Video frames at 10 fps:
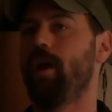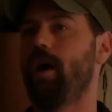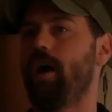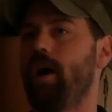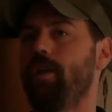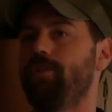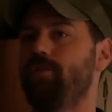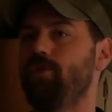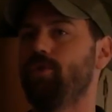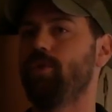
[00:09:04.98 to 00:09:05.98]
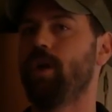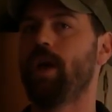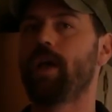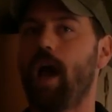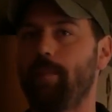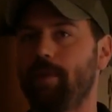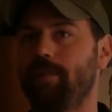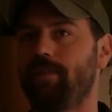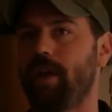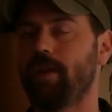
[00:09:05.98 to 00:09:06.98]
uh, to
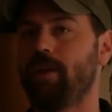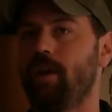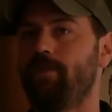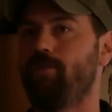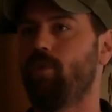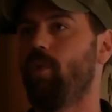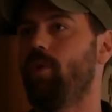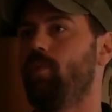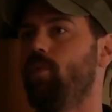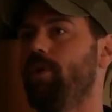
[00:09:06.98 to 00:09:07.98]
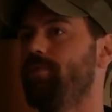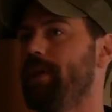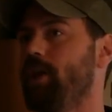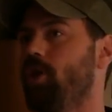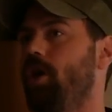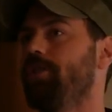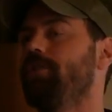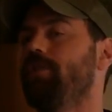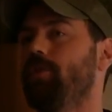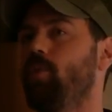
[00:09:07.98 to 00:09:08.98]
compensate for what was being called a
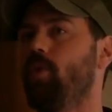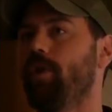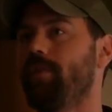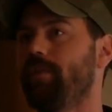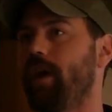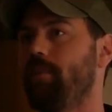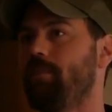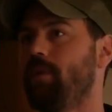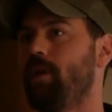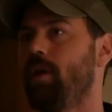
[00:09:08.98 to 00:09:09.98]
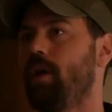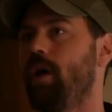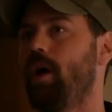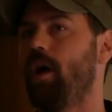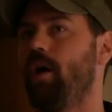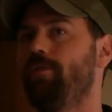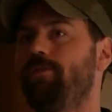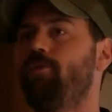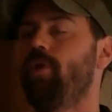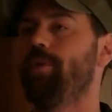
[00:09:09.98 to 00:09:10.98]
civil war at the time uh, over
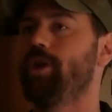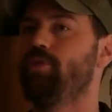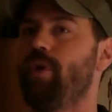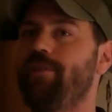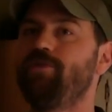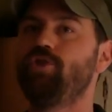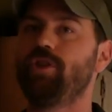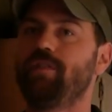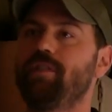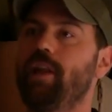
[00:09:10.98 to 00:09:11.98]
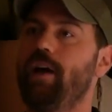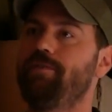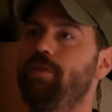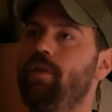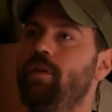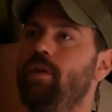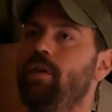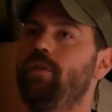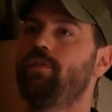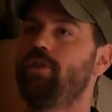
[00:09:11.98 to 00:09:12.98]
4 million refugees left
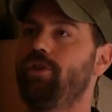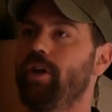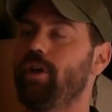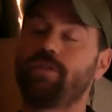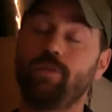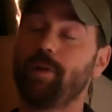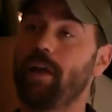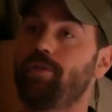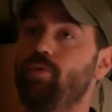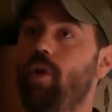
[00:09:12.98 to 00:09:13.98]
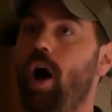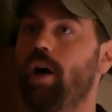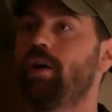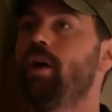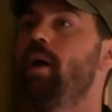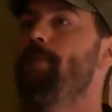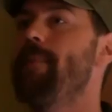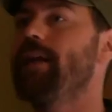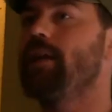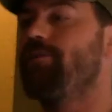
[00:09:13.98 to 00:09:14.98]
Syria, excuse me, left Iraq,
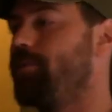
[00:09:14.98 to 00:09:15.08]
many